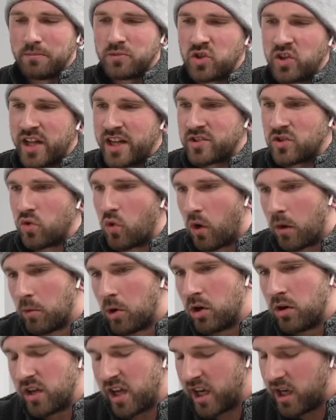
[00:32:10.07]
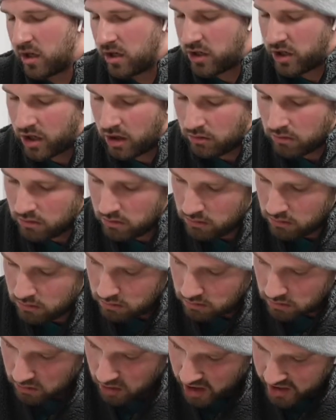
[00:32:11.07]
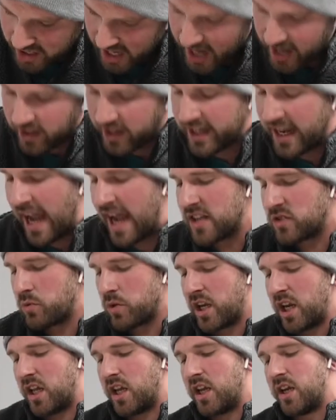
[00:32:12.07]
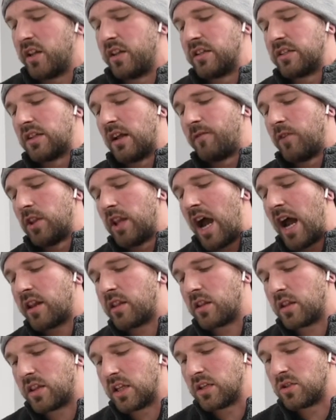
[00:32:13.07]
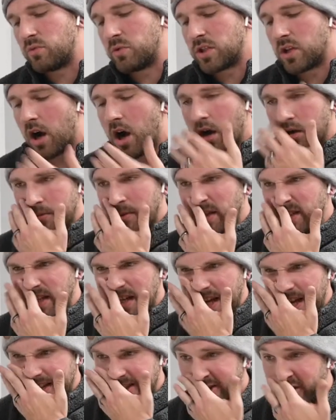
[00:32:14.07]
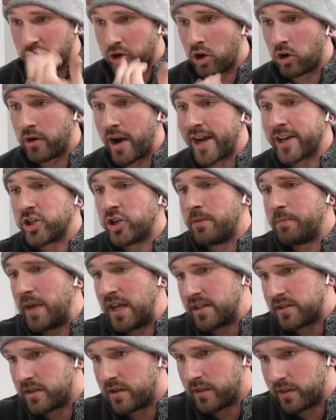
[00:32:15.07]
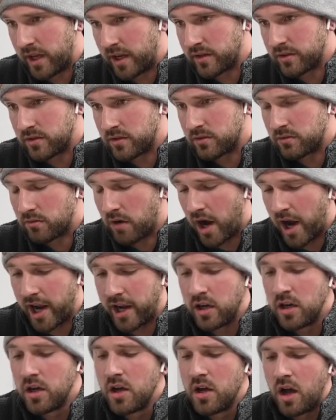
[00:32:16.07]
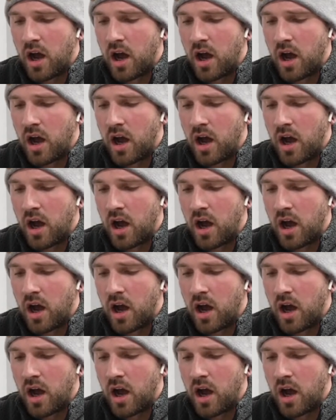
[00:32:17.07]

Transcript: So that's normal. And, you know, again, like as we're getting into this stuff, a lot of the things we talked about today, they're correction-based things, right?